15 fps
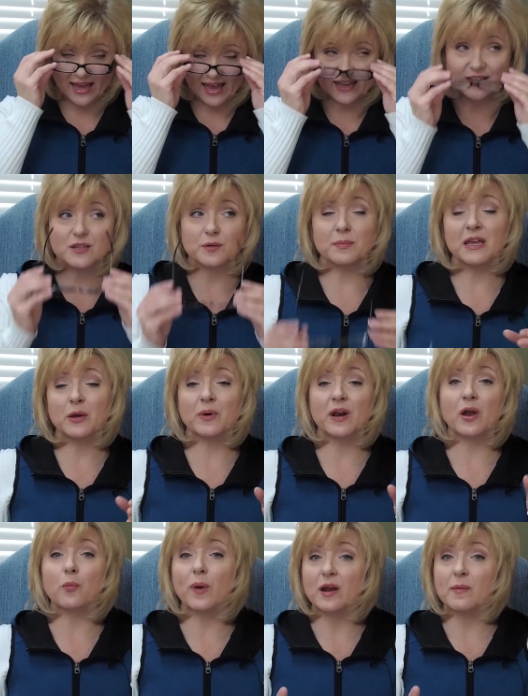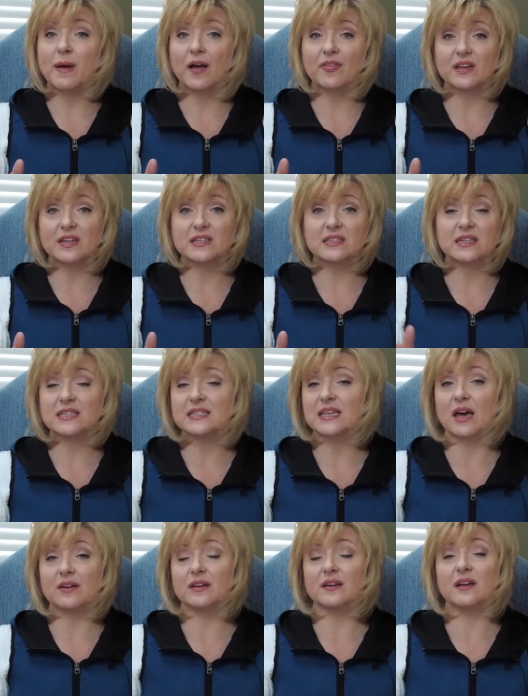And to me, when I read about this, it
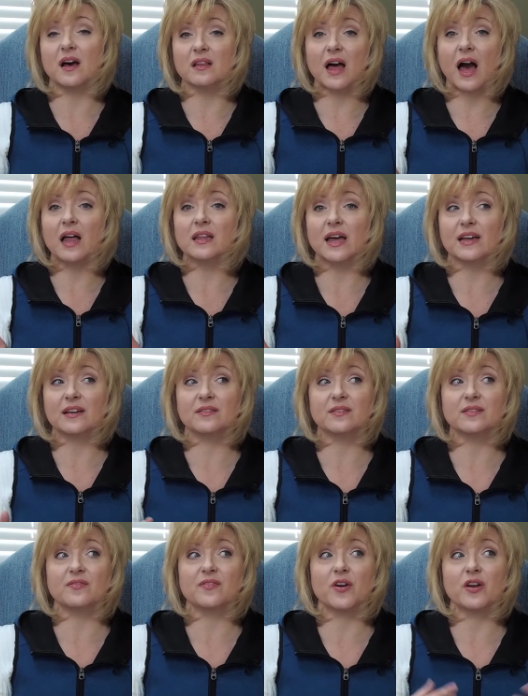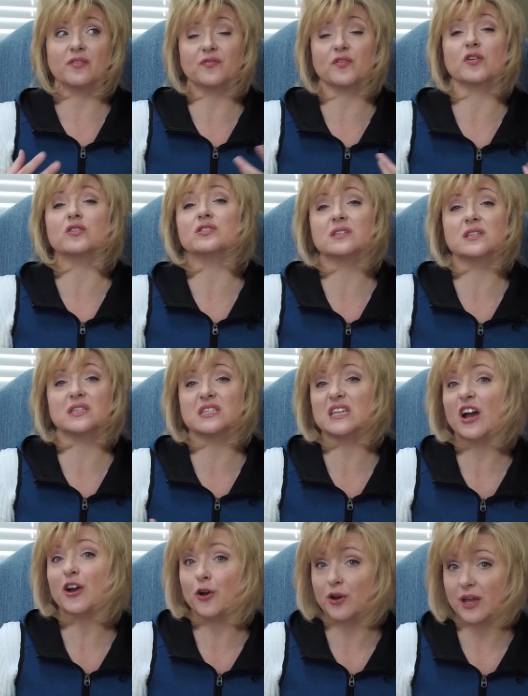sounded a lot like the very first
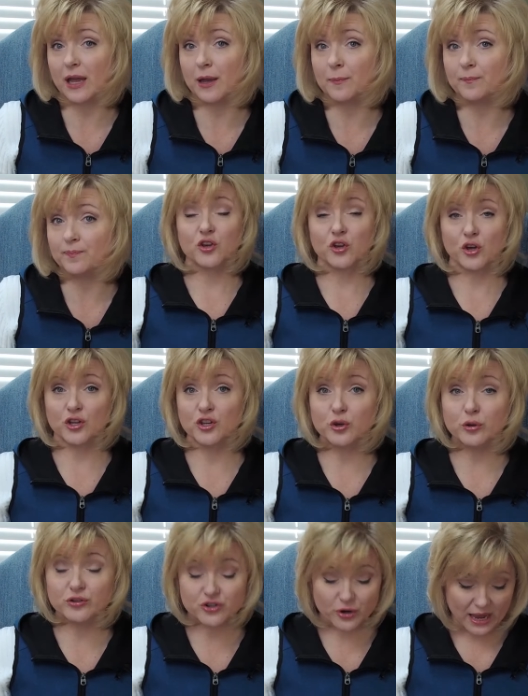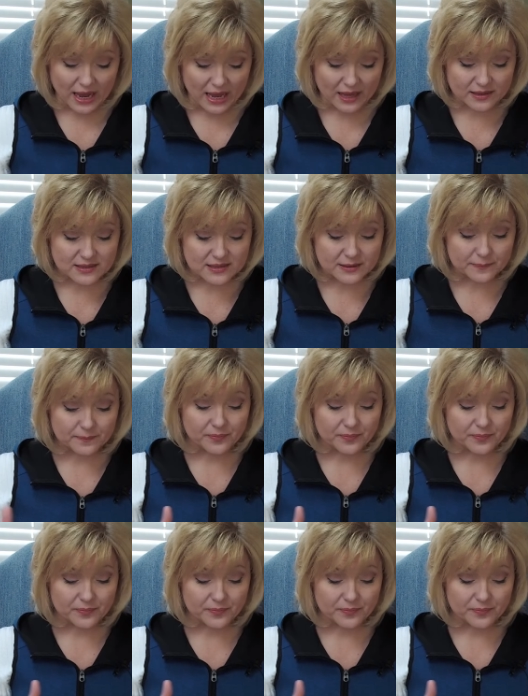soccer game. You couldn't use your hands.